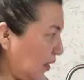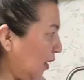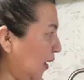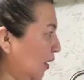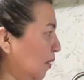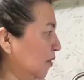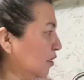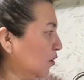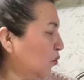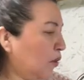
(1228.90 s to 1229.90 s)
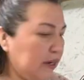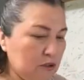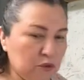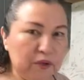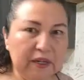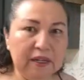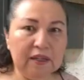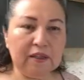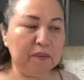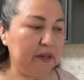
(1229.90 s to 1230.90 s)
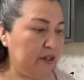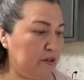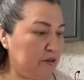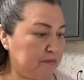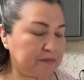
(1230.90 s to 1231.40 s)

And let me tell you what else we need in the blender.